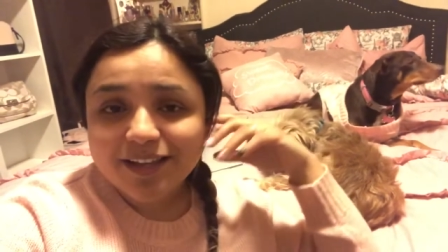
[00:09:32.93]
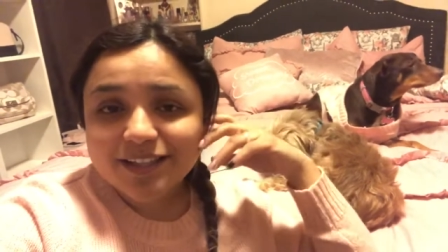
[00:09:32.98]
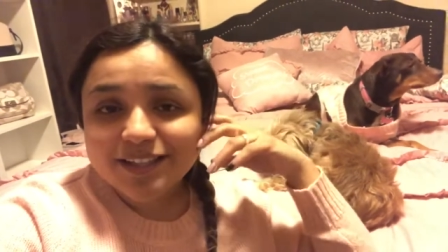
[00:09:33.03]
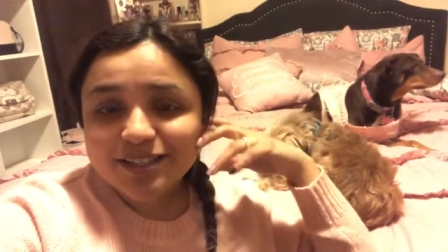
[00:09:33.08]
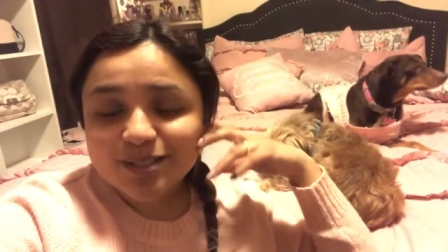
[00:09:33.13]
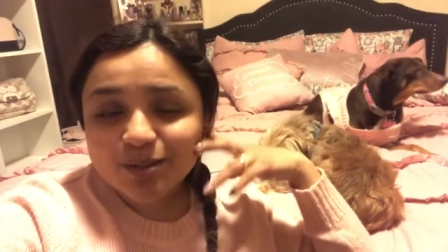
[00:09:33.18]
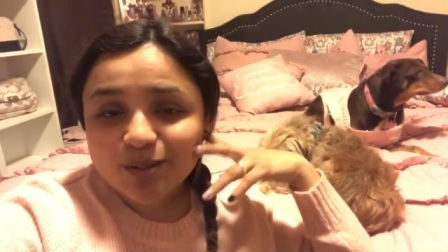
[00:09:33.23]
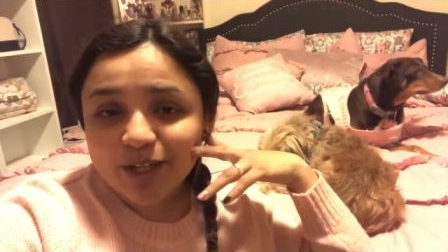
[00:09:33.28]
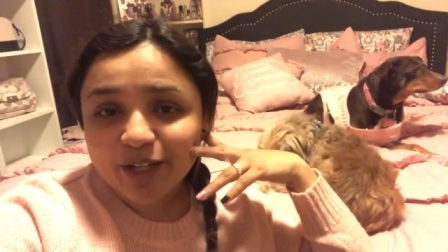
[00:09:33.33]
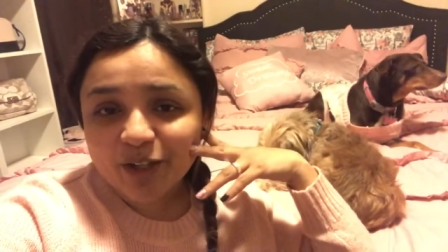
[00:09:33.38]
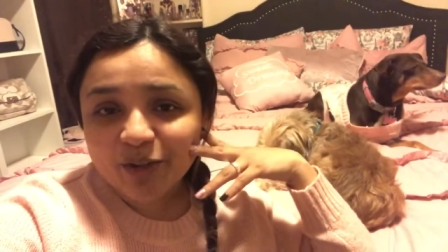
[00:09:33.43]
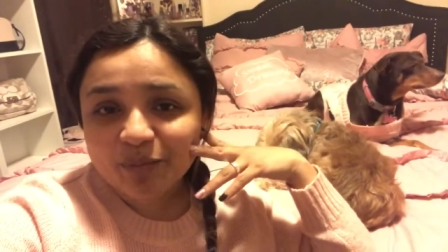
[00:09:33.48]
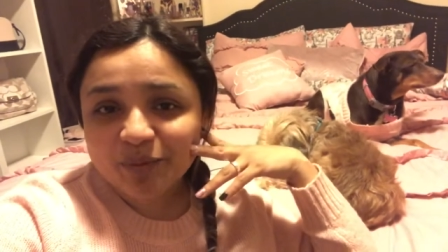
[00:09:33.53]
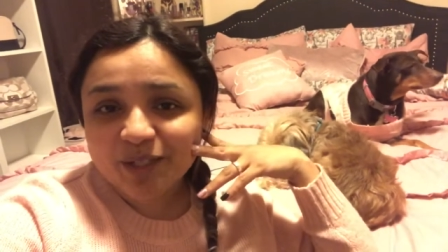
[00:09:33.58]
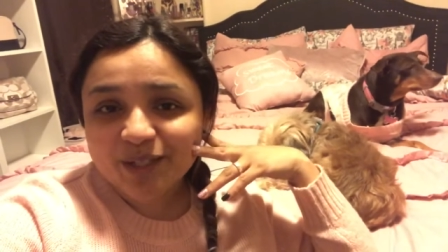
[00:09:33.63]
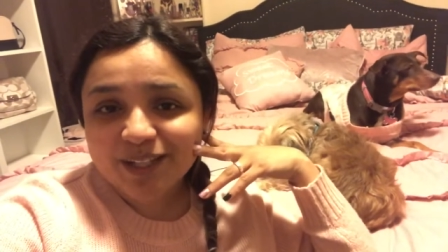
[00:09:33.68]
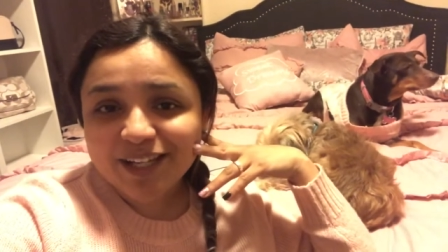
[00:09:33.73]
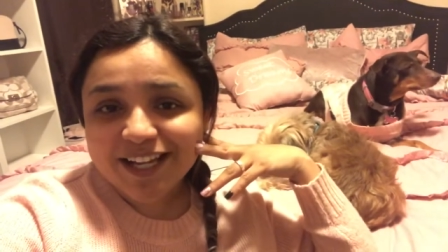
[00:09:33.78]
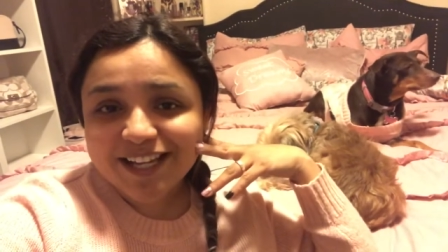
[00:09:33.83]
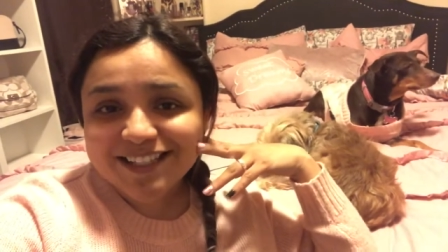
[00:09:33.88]
So I hope
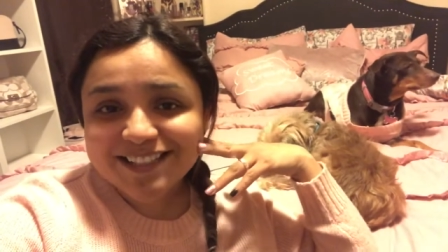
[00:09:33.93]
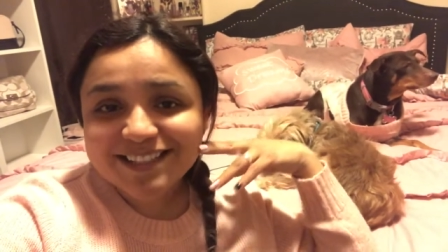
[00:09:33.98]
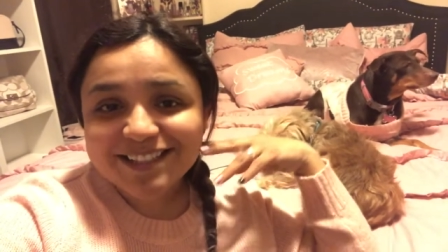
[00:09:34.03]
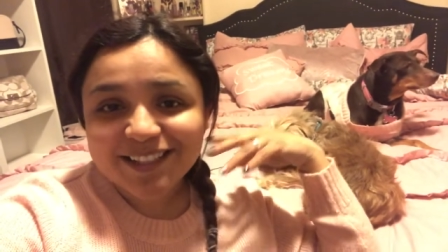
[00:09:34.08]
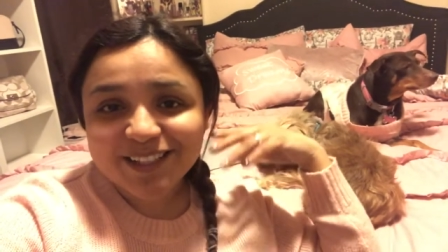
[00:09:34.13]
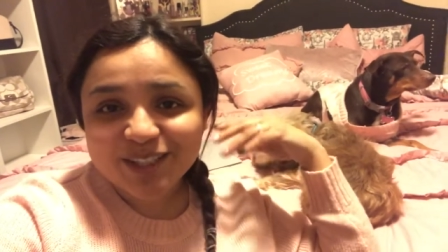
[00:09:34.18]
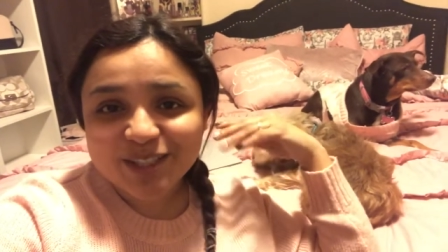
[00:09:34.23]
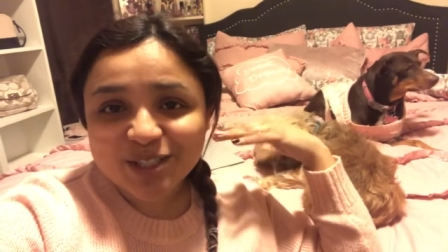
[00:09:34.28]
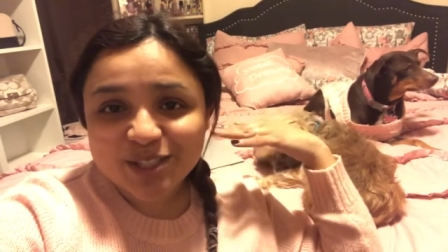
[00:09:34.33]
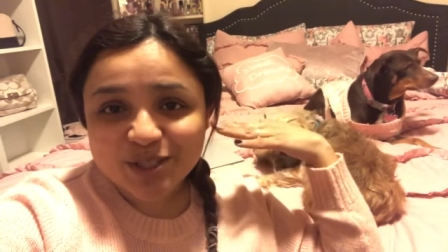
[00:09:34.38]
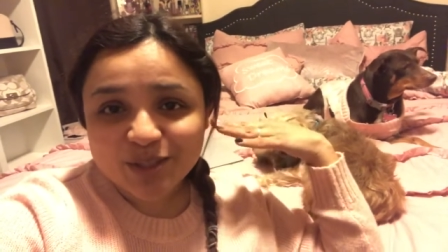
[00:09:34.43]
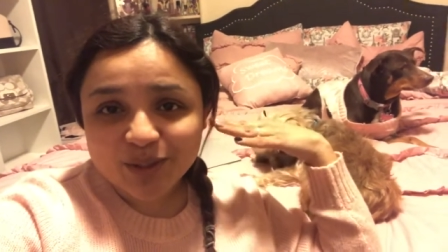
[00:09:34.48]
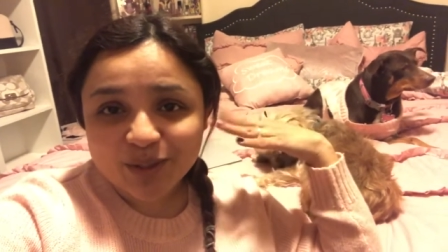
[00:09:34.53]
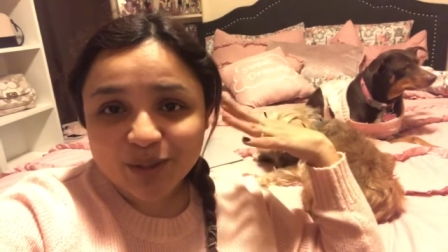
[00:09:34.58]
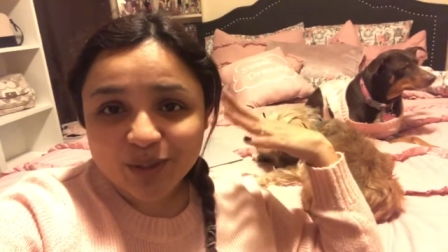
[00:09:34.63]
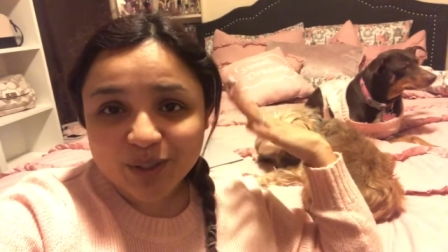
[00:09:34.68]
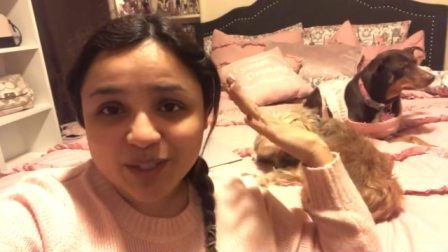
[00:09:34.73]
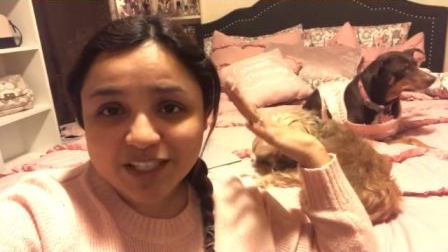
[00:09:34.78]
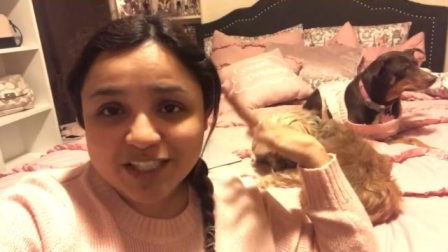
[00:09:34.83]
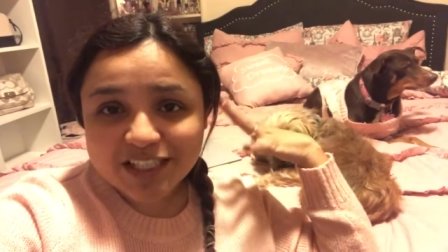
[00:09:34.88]
that you guys
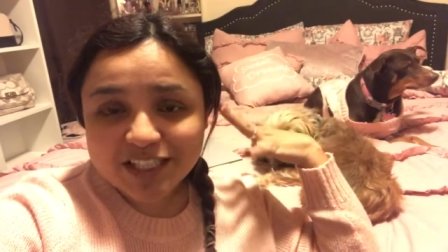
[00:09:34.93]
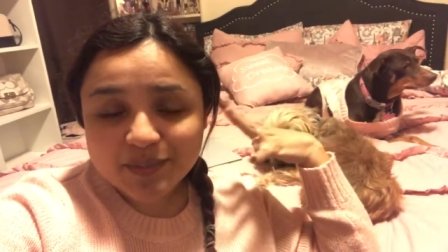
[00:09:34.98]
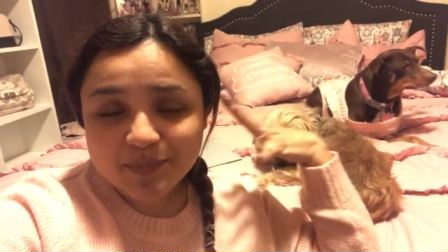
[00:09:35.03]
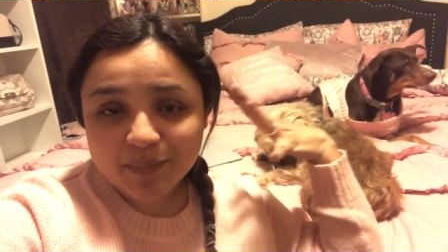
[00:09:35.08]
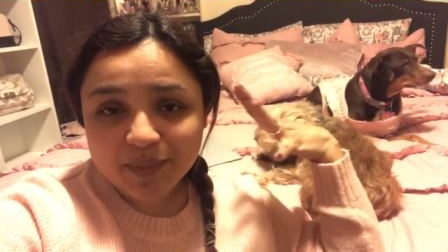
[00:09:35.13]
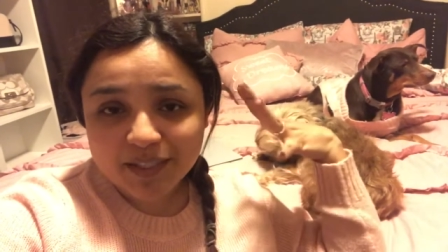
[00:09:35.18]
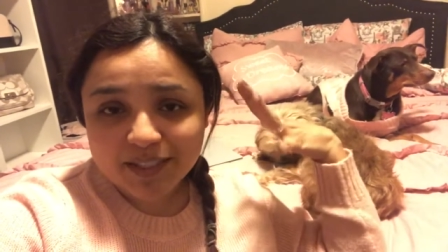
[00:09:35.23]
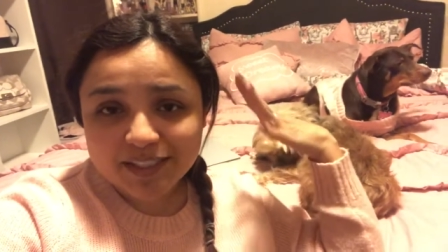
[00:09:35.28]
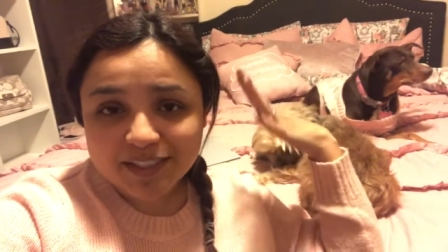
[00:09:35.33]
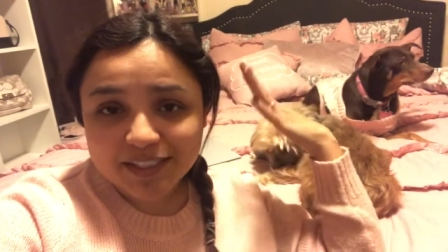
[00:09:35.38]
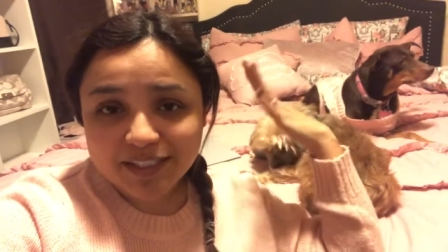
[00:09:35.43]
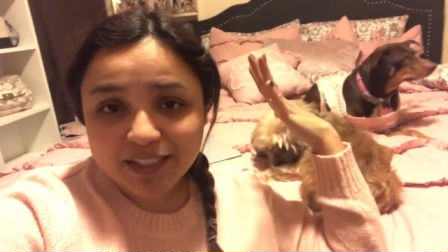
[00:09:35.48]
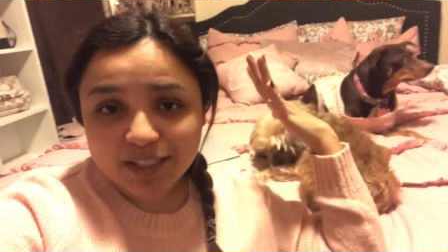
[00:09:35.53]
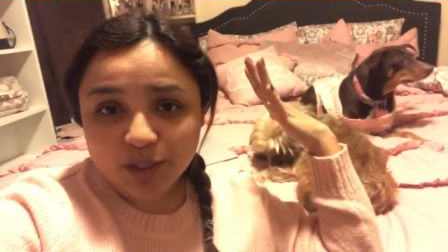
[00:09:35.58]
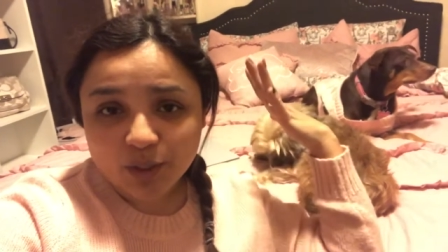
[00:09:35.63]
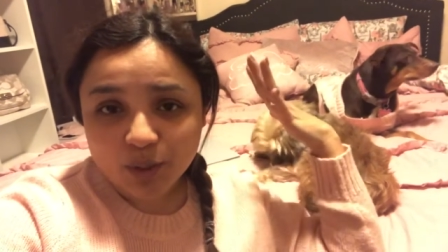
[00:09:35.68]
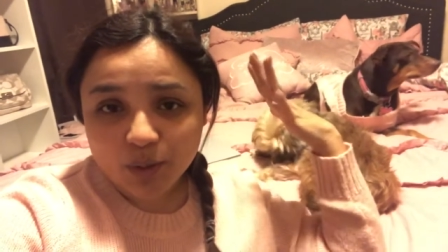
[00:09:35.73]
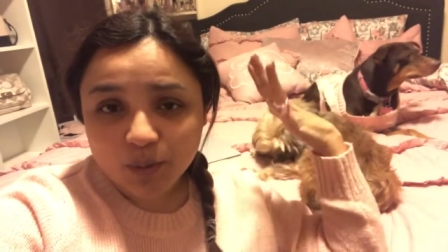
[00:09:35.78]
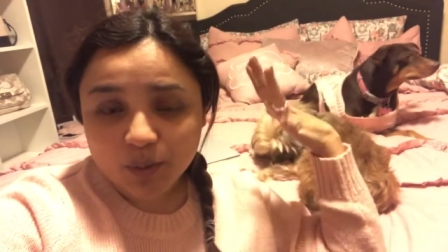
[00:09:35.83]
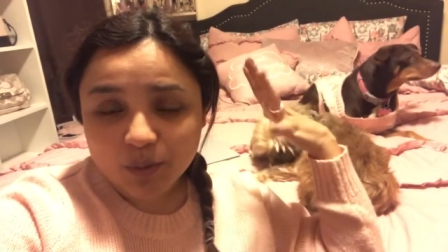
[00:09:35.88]
enjoy spending a
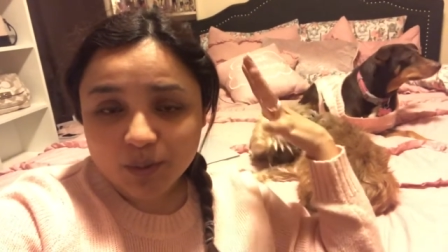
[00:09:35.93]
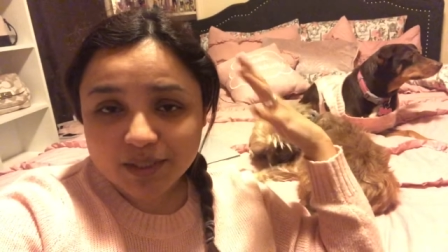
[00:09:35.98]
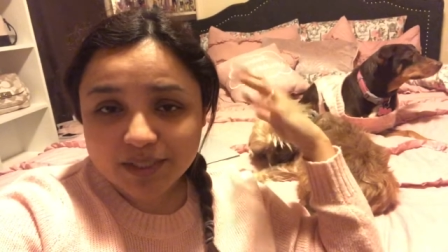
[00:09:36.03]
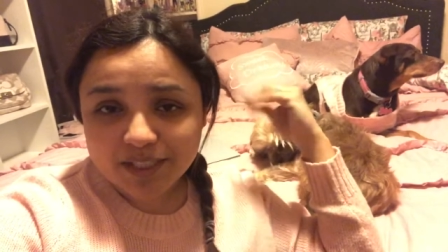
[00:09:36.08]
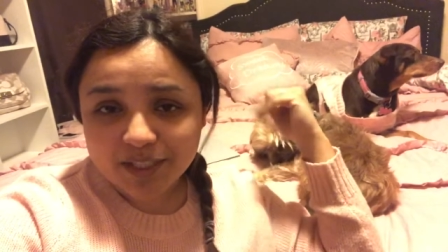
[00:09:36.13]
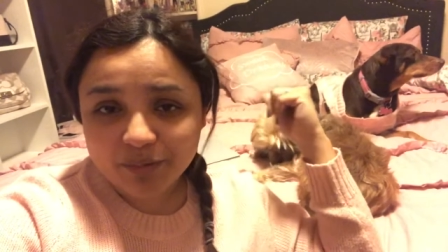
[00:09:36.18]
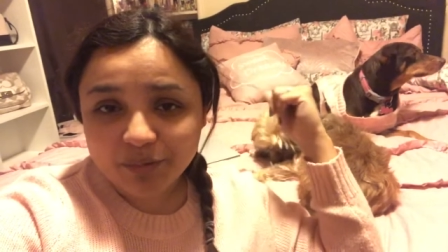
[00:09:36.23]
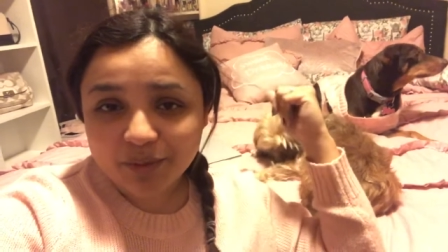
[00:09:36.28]
whole day